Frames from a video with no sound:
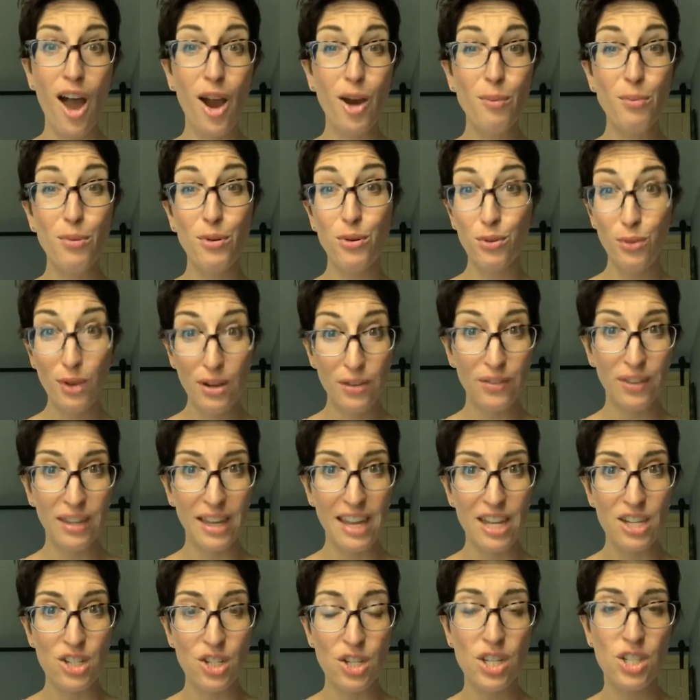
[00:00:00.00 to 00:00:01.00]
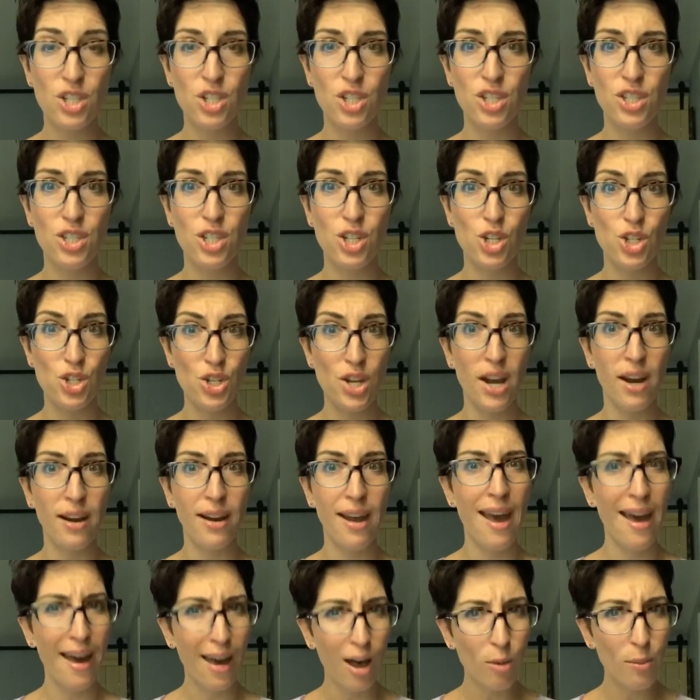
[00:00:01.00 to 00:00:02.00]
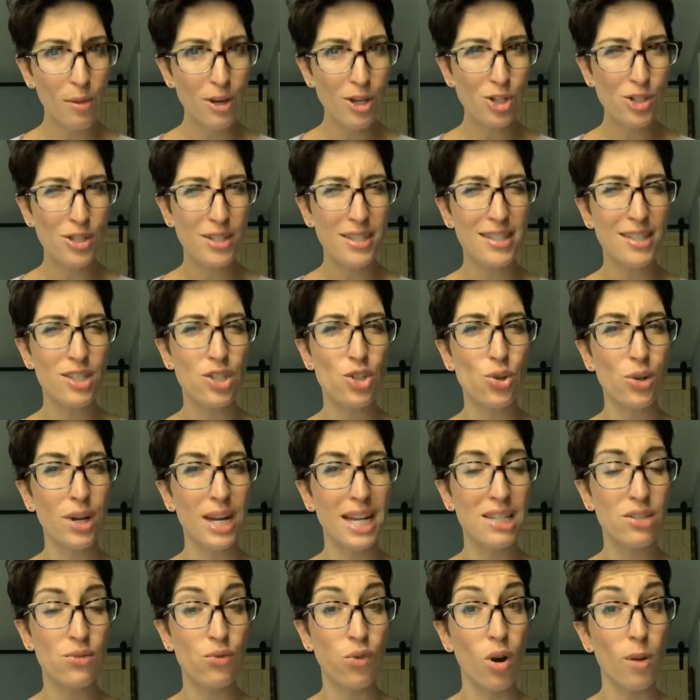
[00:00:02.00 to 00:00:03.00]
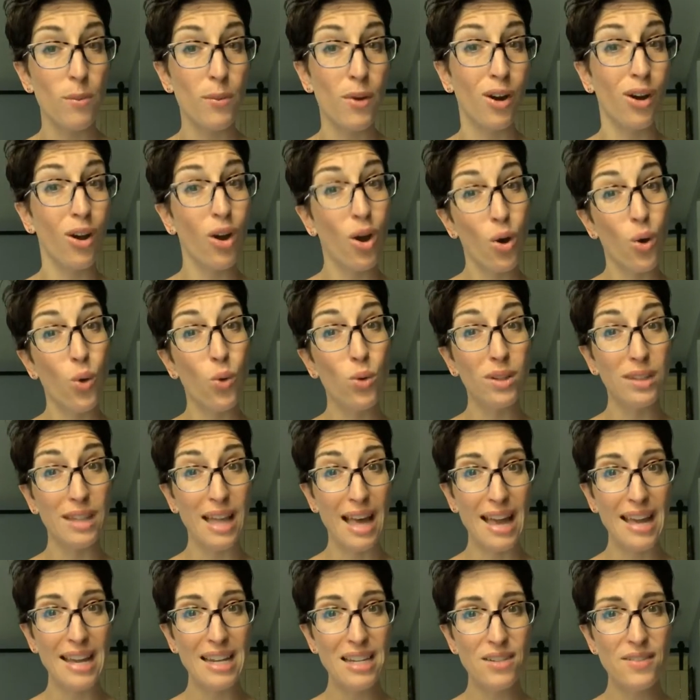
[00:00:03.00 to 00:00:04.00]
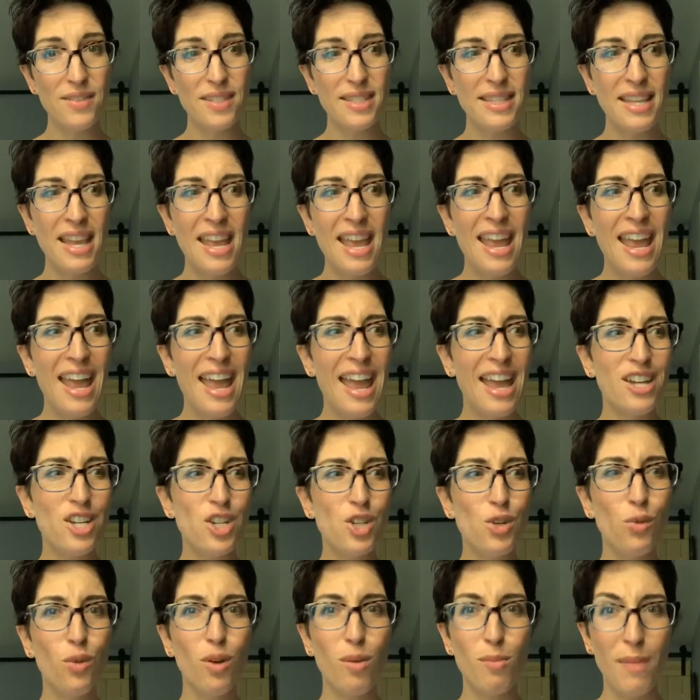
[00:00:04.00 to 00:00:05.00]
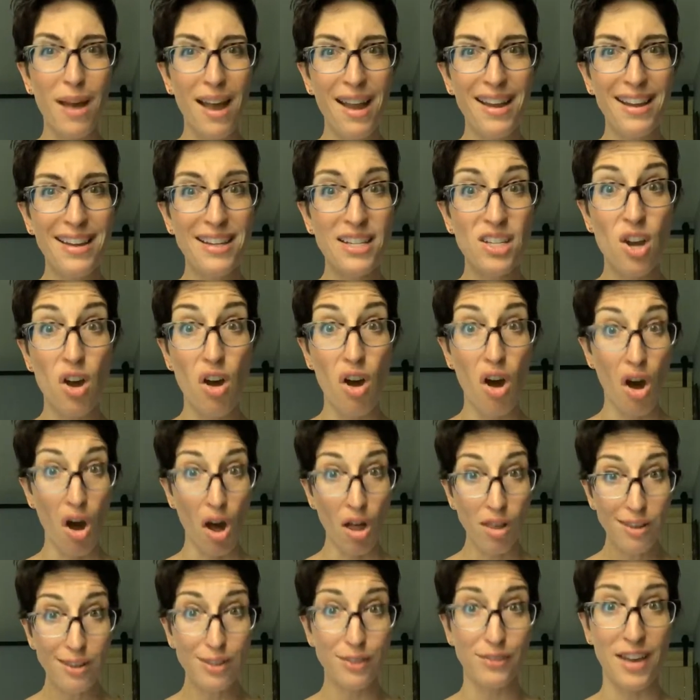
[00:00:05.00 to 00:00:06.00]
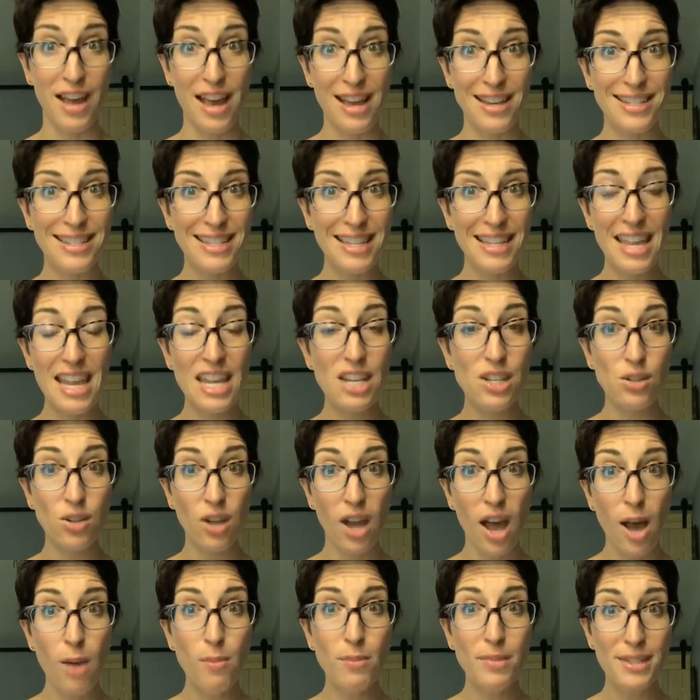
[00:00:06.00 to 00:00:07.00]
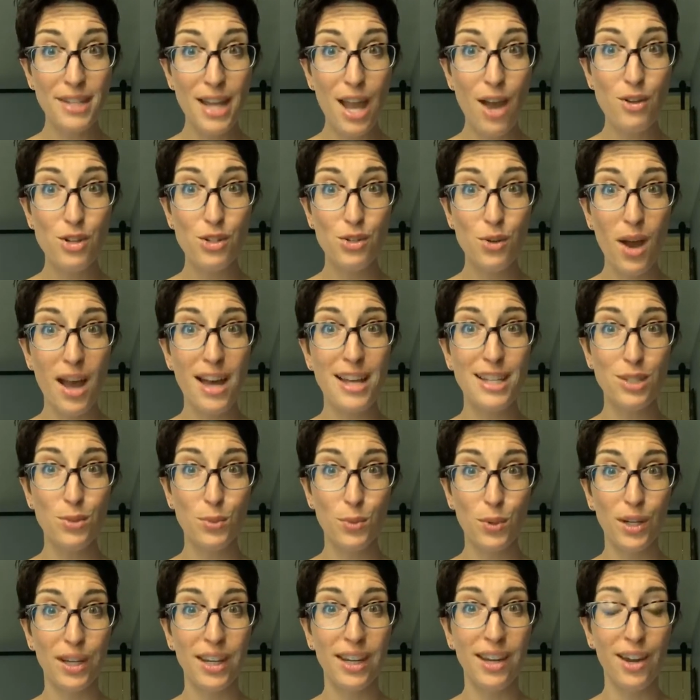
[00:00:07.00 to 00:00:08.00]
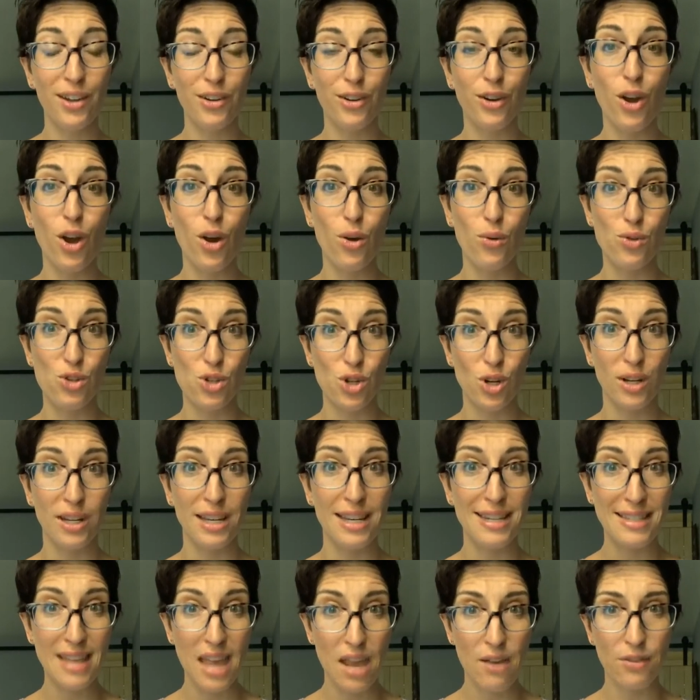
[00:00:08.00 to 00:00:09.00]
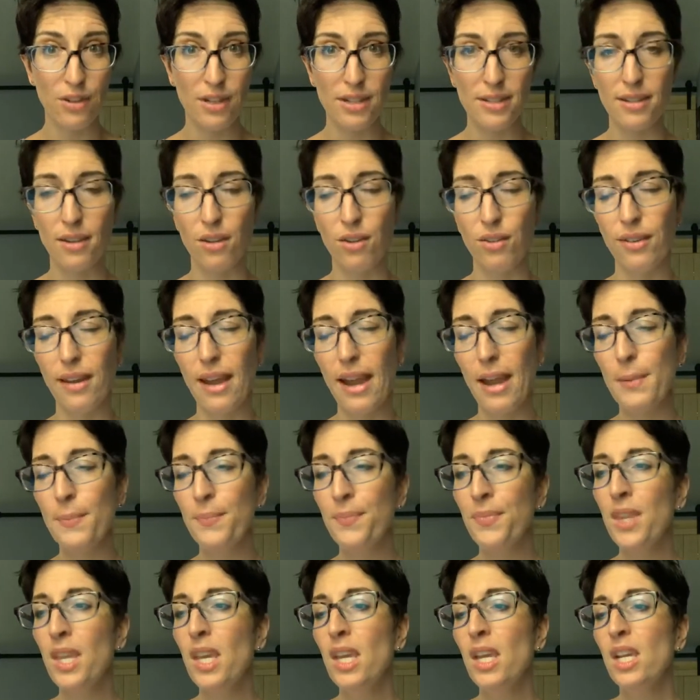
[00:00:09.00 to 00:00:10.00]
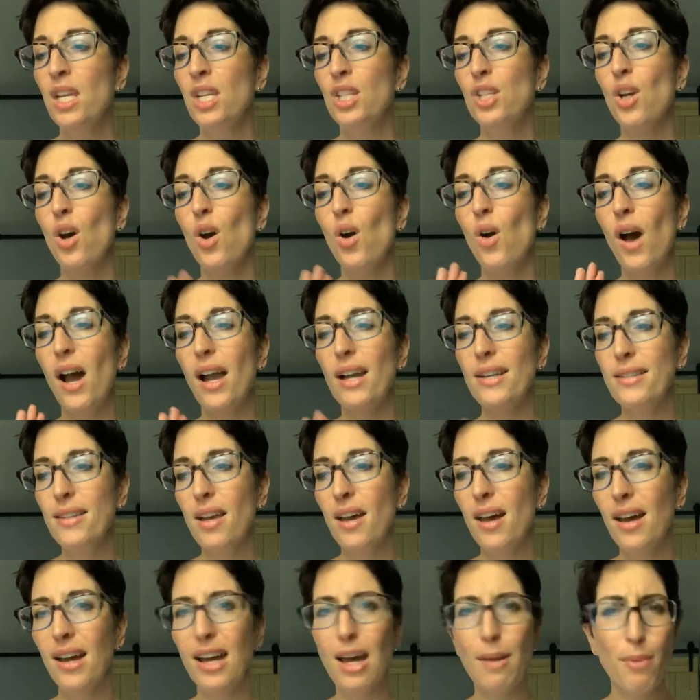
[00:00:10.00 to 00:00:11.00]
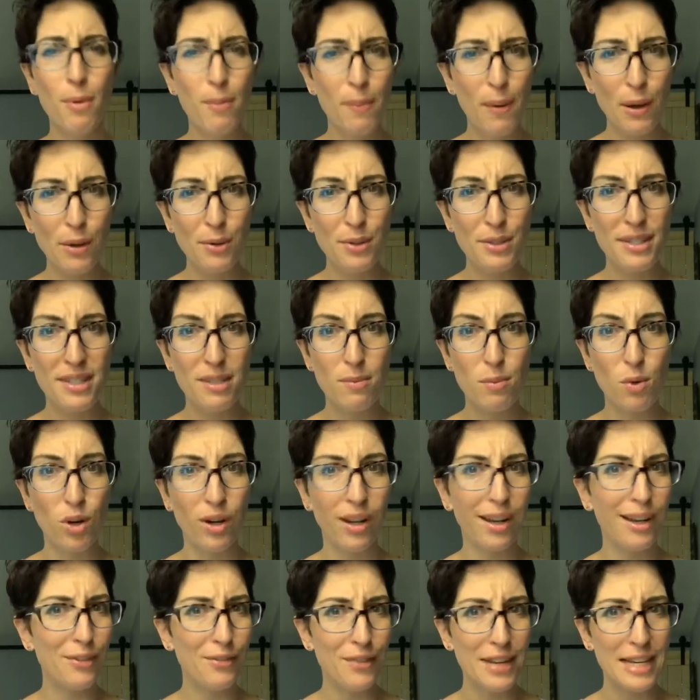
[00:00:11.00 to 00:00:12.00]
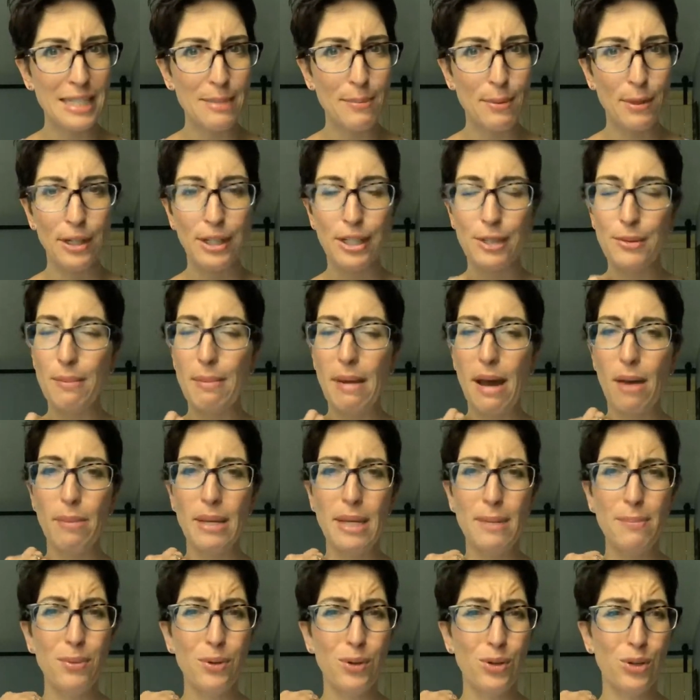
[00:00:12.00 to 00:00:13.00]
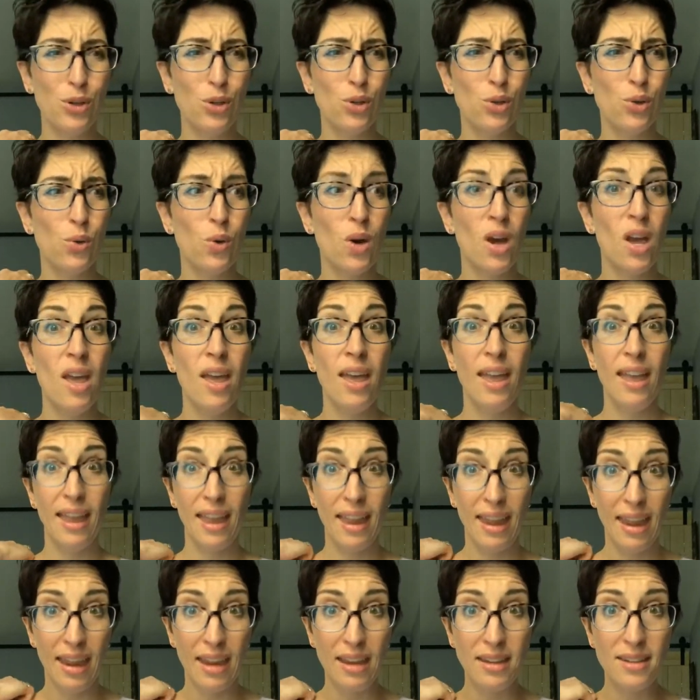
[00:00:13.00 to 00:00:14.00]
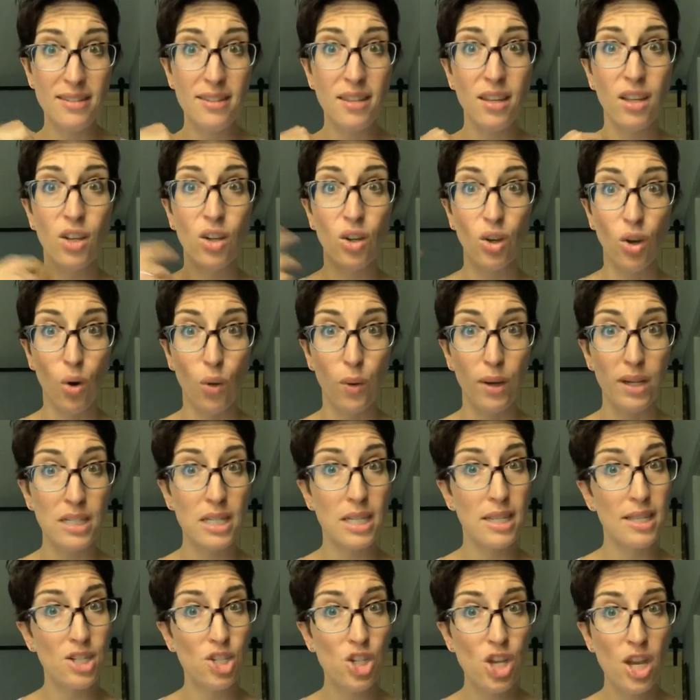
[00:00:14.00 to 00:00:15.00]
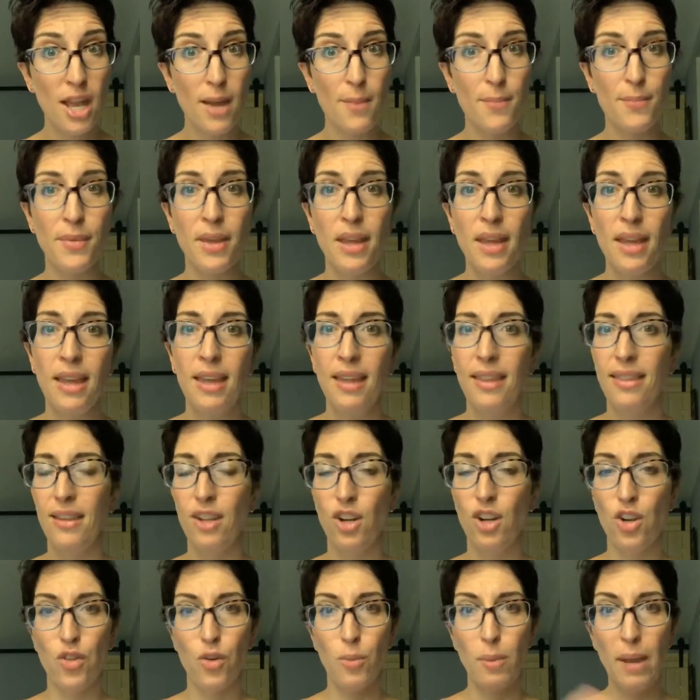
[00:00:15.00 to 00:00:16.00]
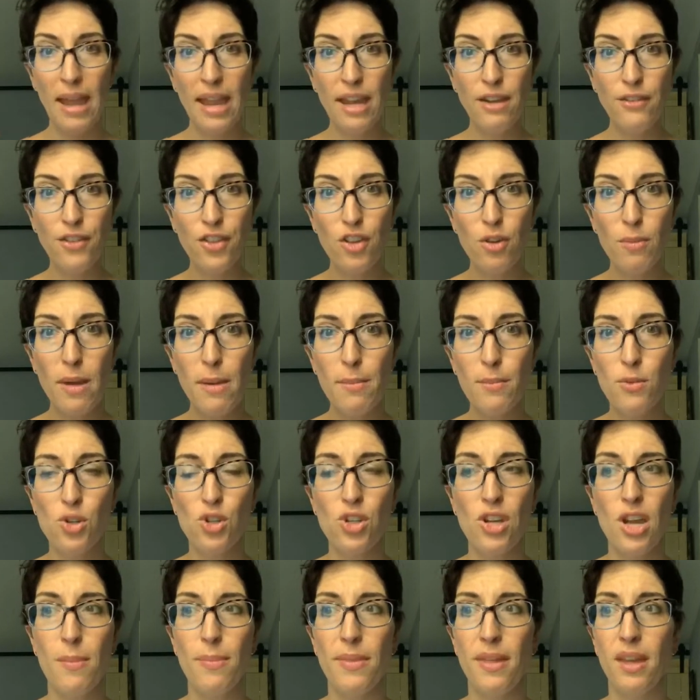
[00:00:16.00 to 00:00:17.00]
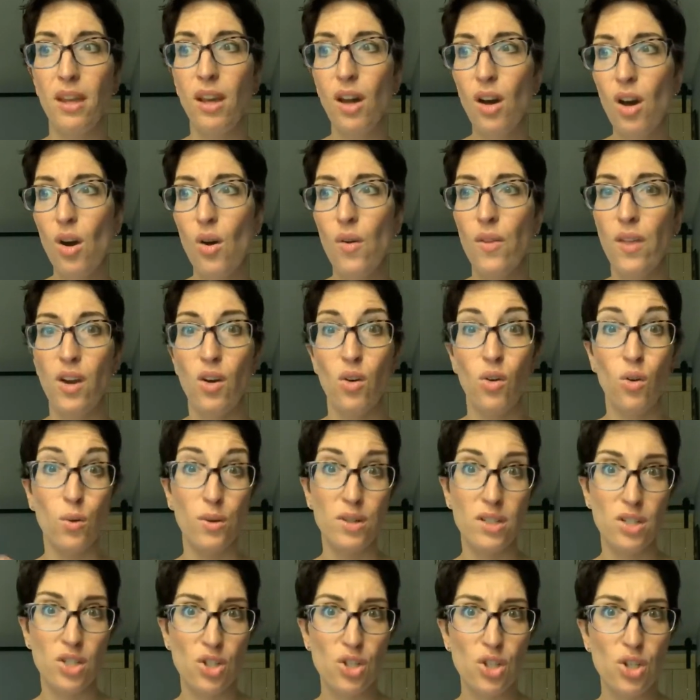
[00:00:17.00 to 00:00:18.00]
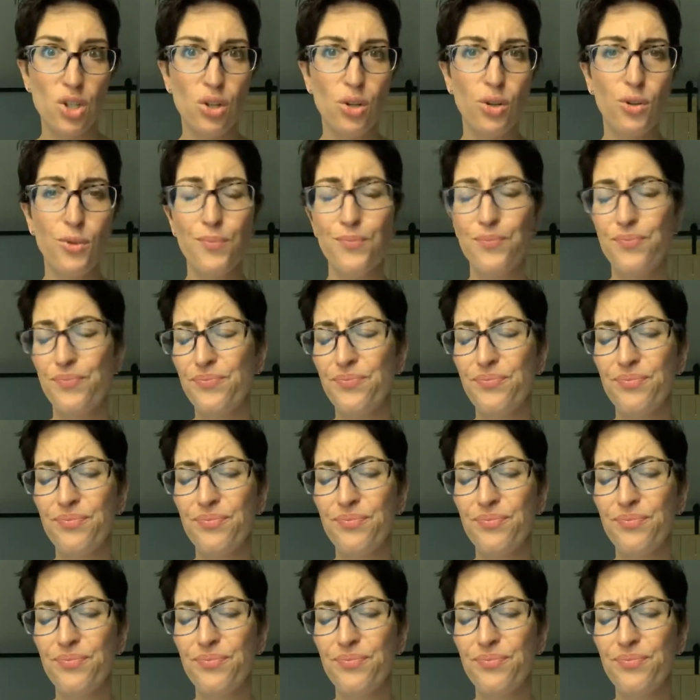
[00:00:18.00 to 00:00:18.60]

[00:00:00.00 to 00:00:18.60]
our privilege is just to share how much this has transformed our own lives and to remind all of us that it comes down to us working on our own journeys every single day. So I saw a couple posts this morning on Facebook about people who hate going to the gym. You know, they're paying for their membership, they go, they don't know what to do.